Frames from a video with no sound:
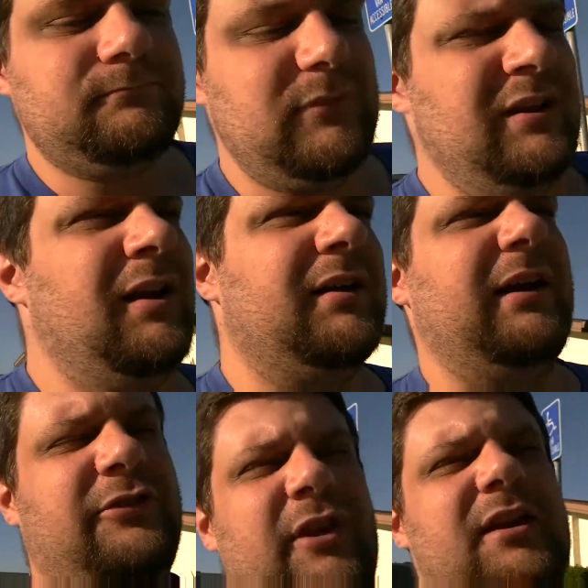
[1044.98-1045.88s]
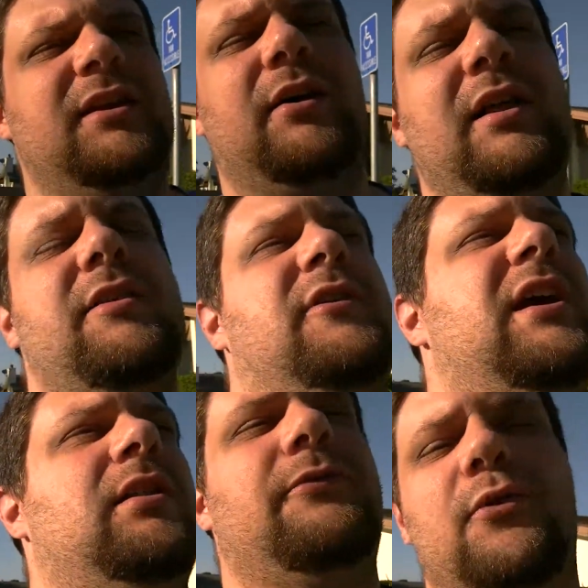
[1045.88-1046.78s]
You know, like I said, you know, I live in
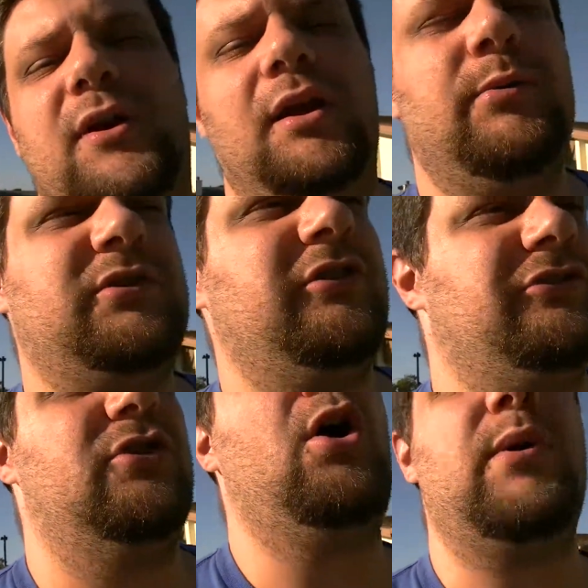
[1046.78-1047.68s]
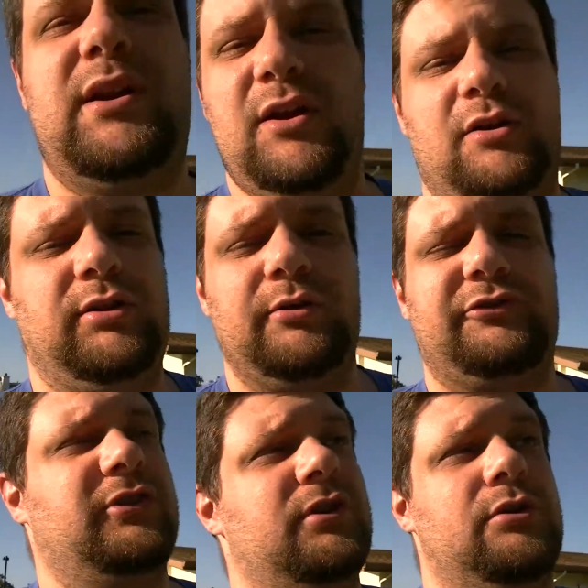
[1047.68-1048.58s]
California, which is nowhere near close to New